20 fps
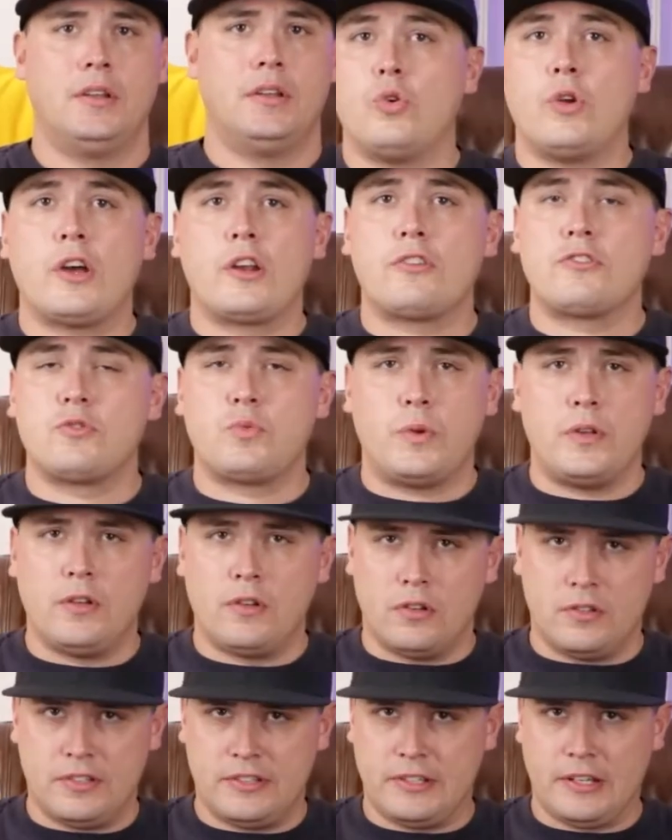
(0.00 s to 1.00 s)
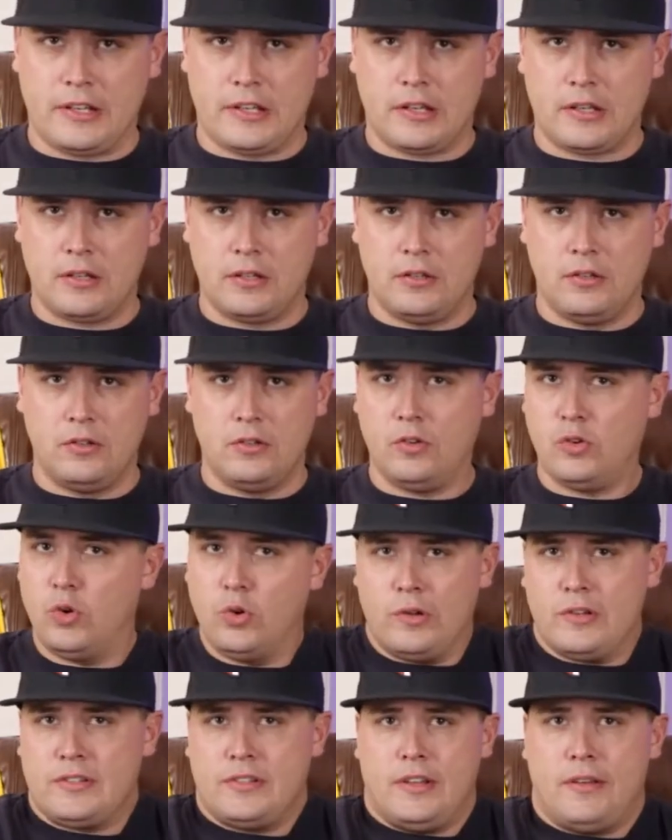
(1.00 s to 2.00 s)
Get a sweet little sticker. Who
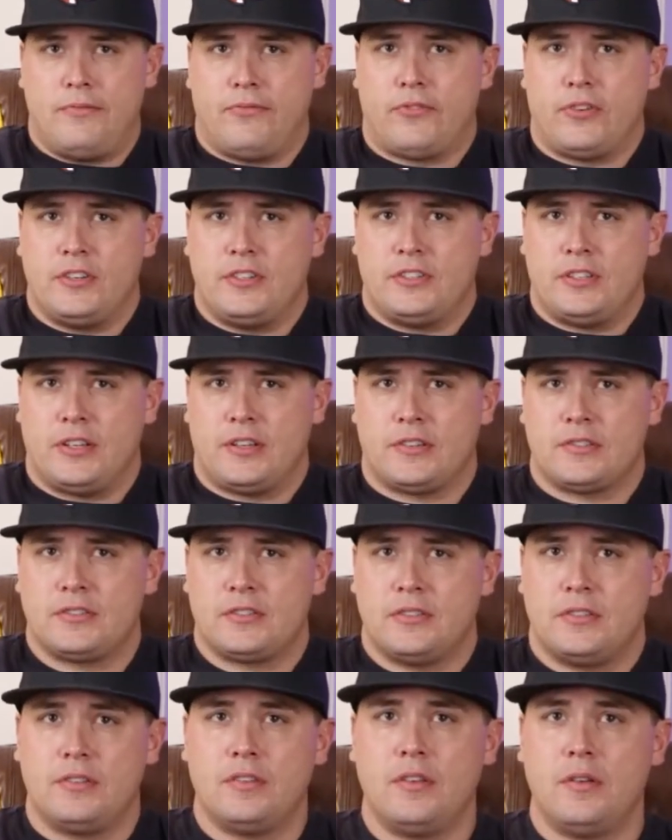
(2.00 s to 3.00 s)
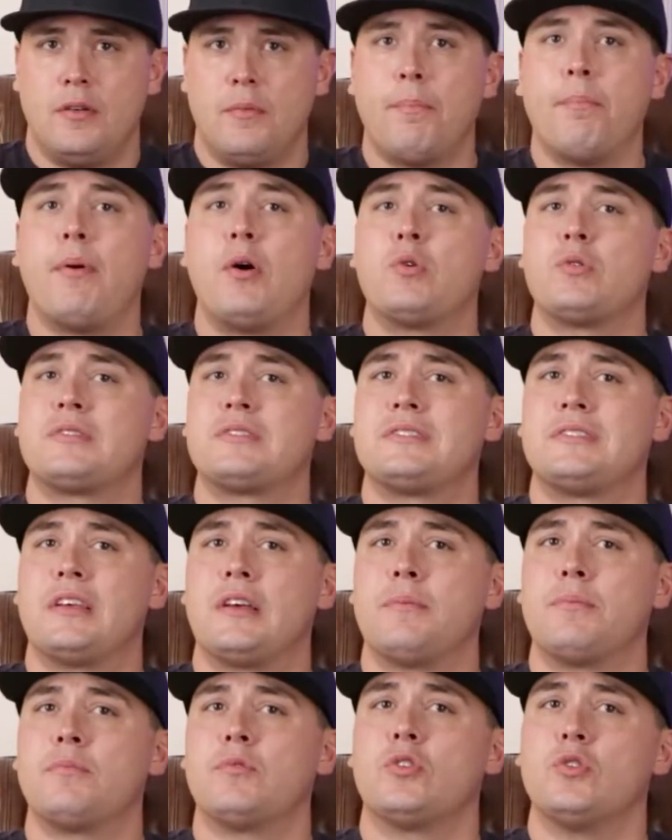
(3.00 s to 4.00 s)
doesn't love free stickers? Bonus
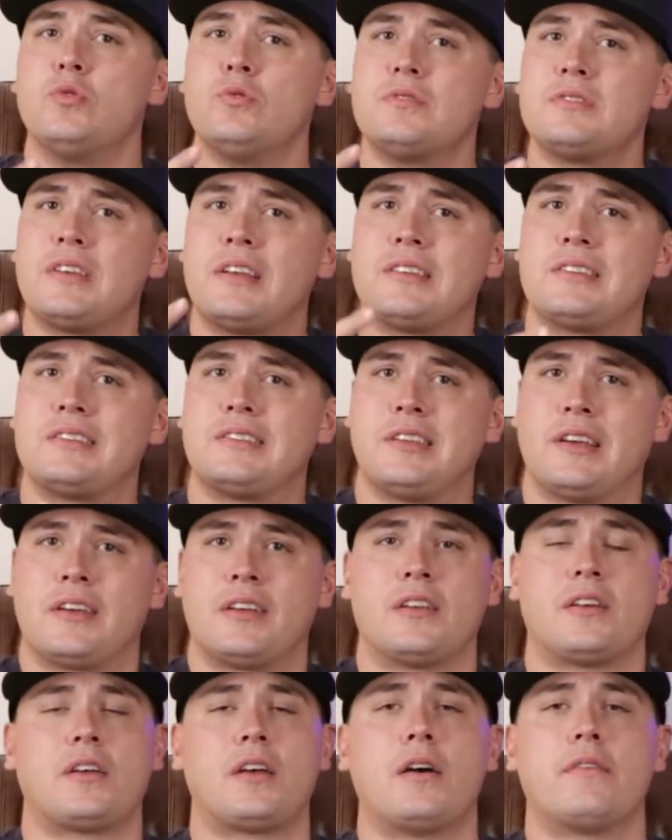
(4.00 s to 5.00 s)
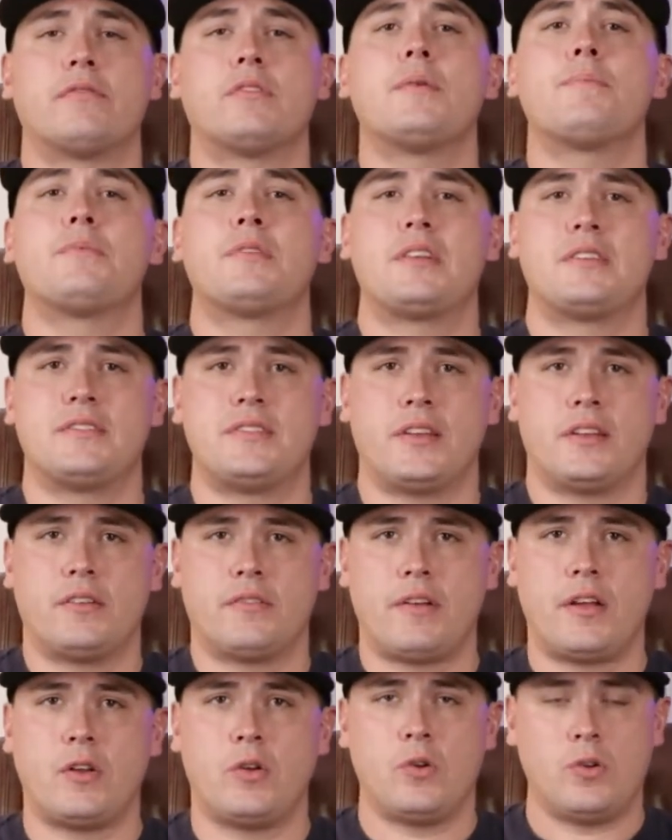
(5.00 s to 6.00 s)
tip, you said sticker to cover up that
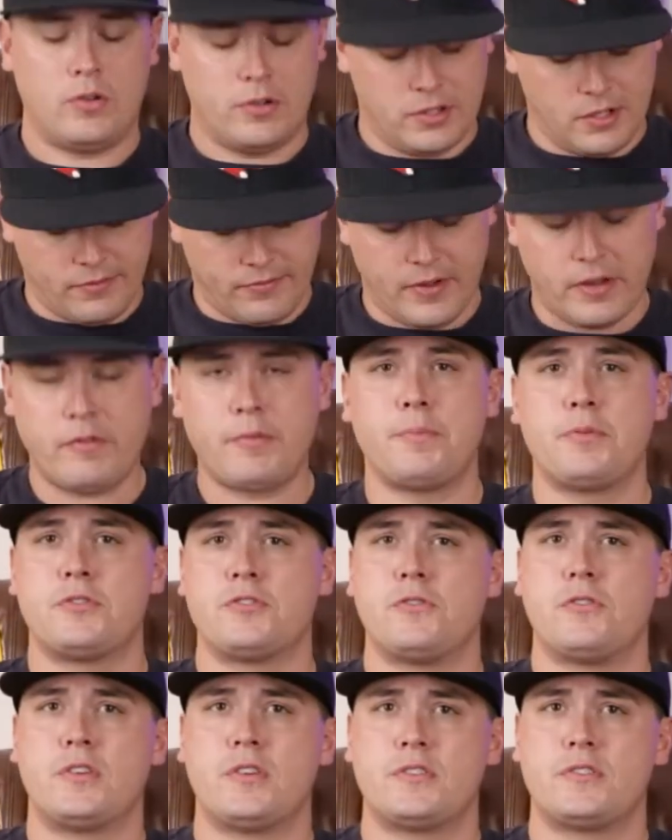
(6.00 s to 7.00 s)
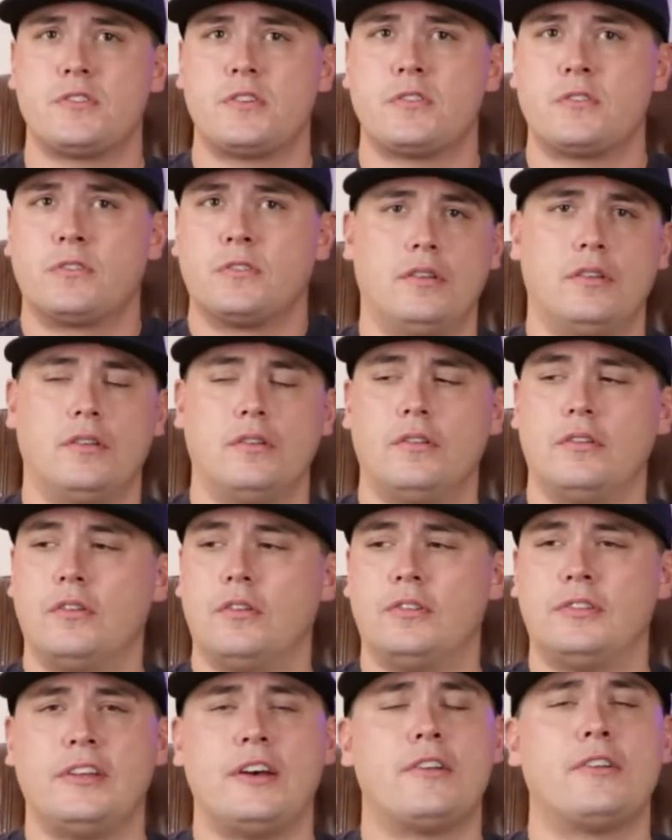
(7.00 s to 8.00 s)
cigarette hole in your favorite Pedroia shirt.
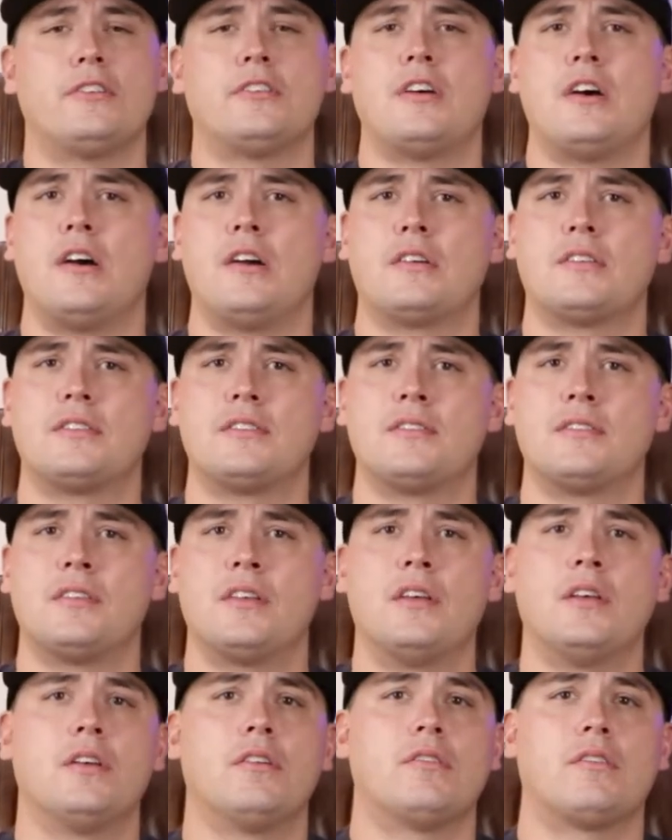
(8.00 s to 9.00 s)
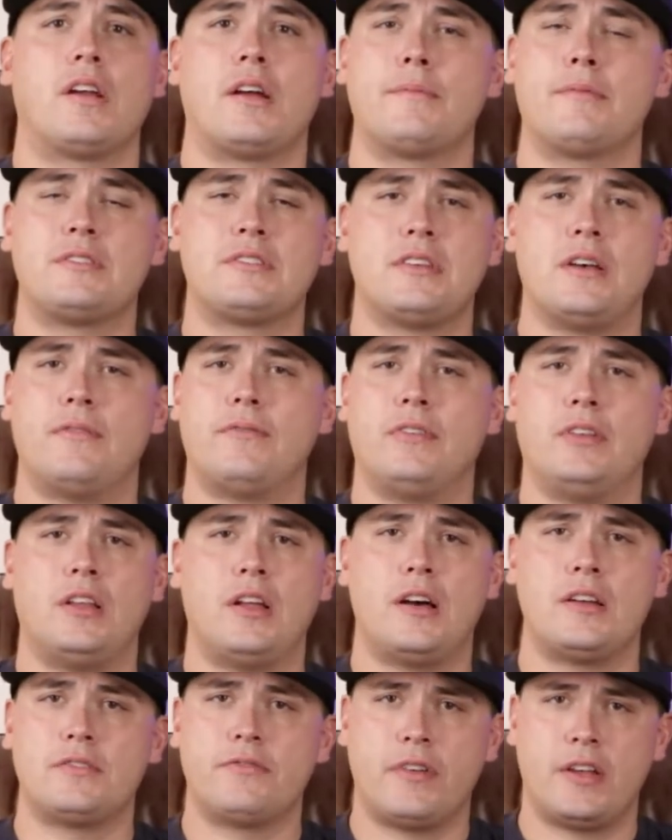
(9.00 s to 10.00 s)
Go down to Dunk's, grab yourself a
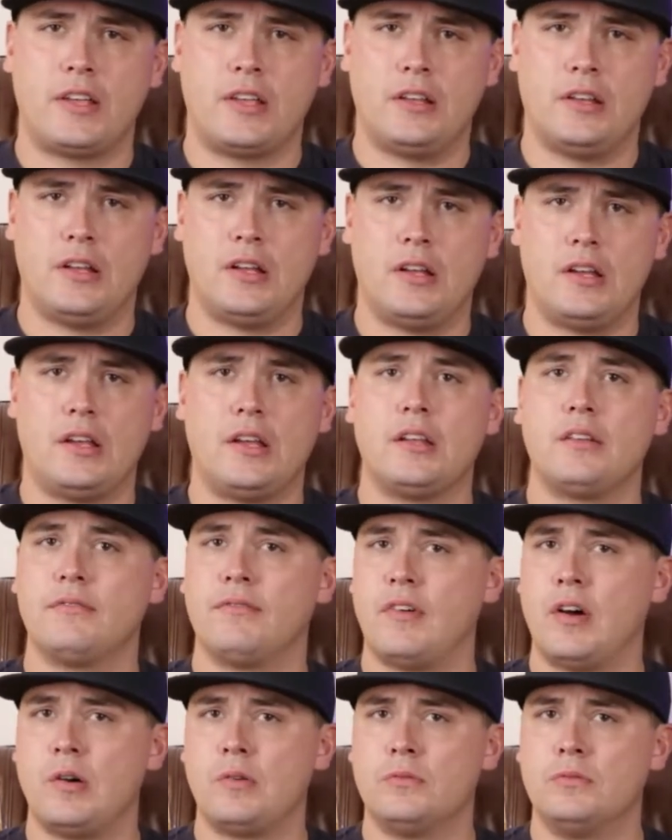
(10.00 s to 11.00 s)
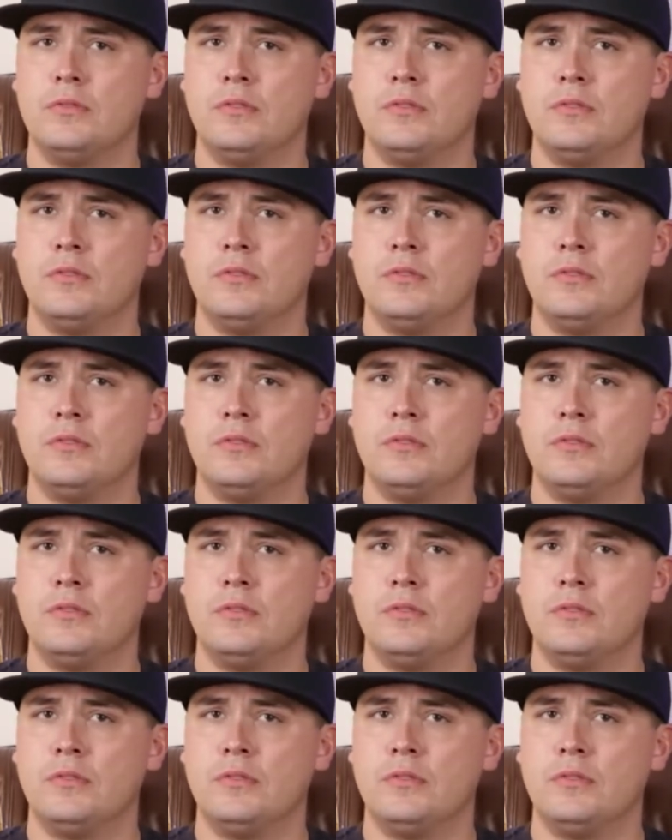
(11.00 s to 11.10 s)
large regular, and vote.